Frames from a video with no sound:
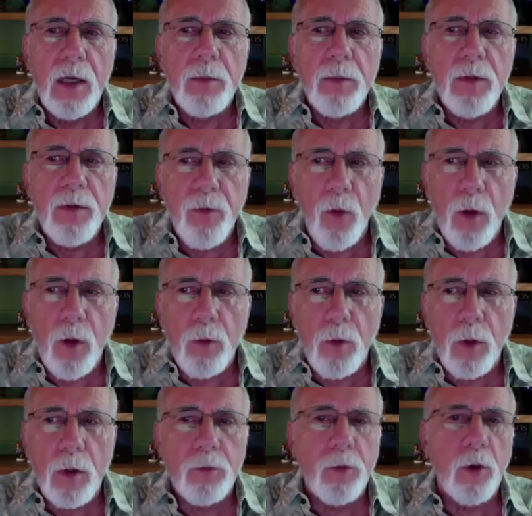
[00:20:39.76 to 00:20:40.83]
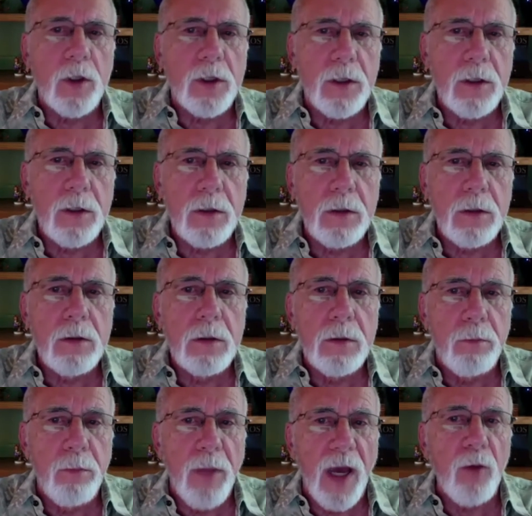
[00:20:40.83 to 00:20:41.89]
Before World War II,
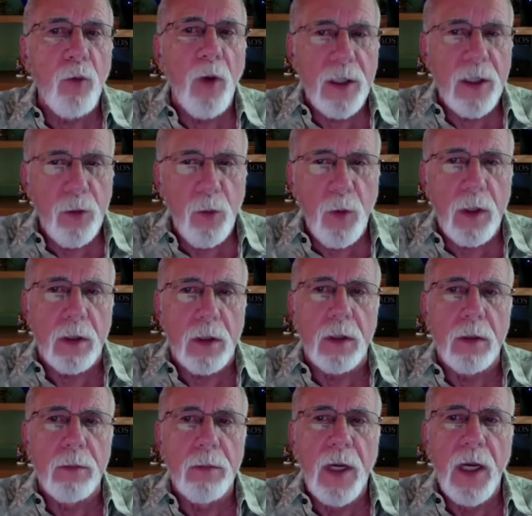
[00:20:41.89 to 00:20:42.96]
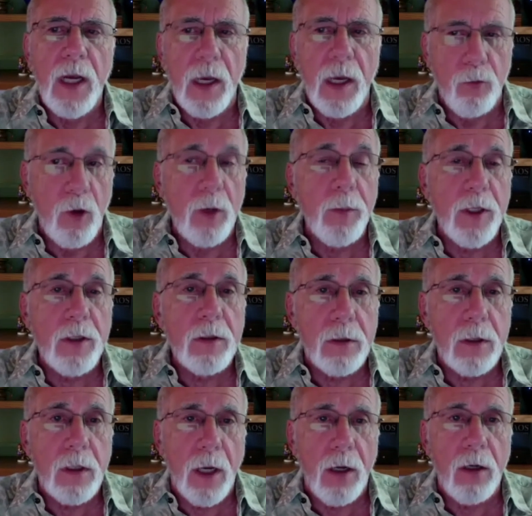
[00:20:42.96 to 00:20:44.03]
men went to work and women
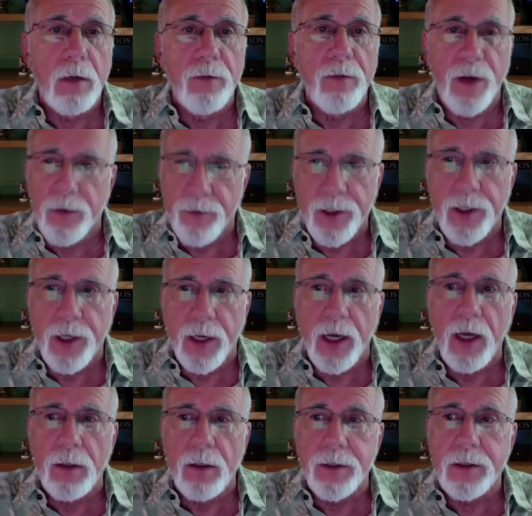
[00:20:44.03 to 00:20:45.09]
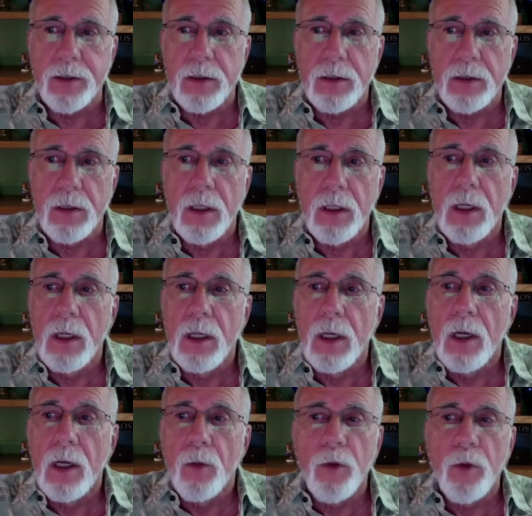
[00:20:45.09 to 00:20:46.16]
took care of everything else.
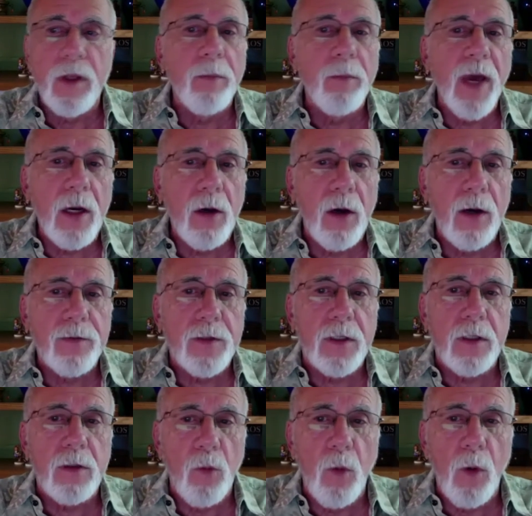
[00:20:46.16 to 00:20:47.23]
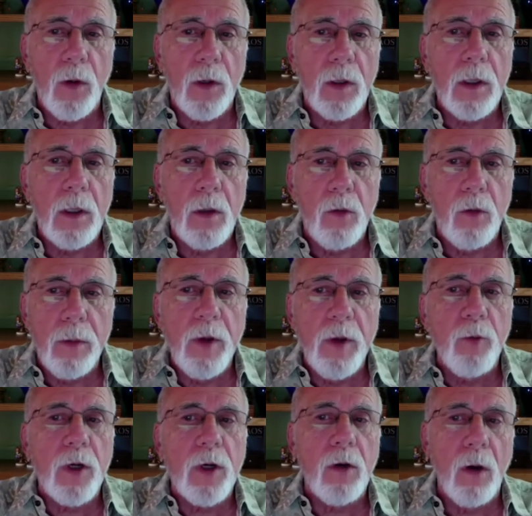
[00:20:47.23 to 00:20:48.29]
With the men off to the war,
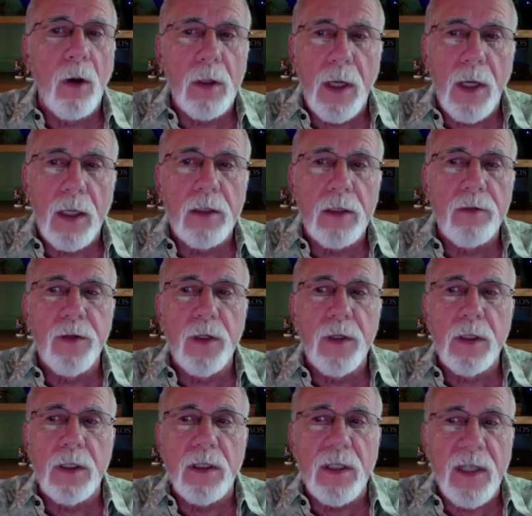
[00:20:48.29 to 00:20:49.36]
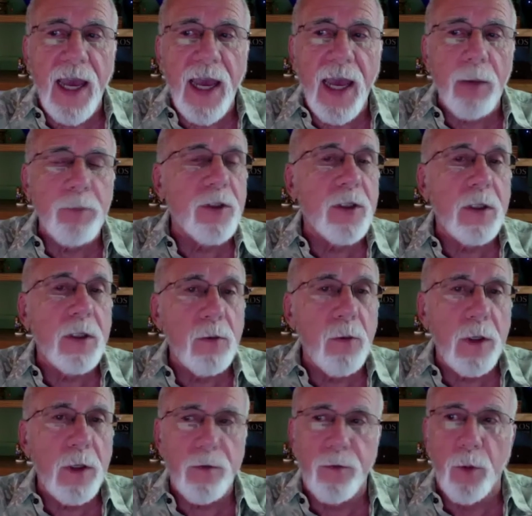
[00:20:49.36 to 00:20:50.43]
women were called on to fill in the gaps in the
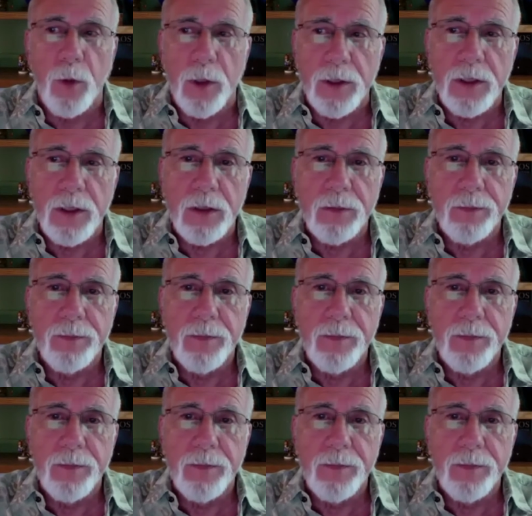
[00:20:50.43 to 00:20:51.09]
workforce.